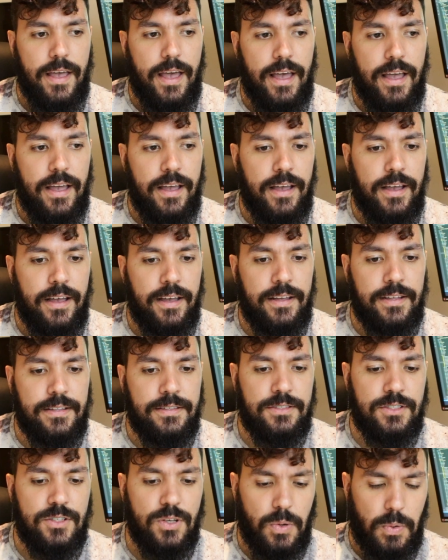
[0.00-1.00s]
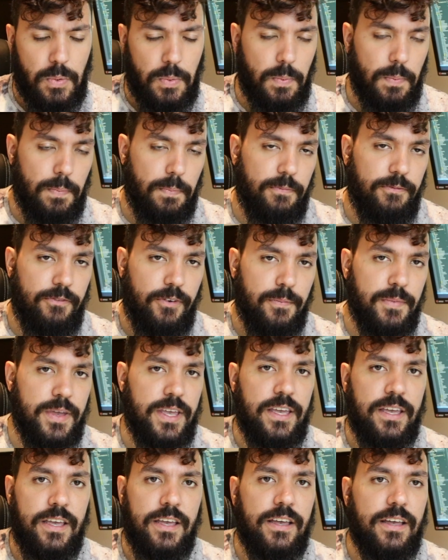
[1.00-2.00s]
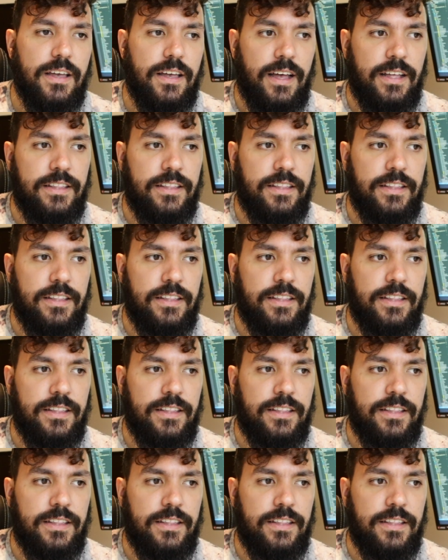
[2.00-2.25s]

and so for me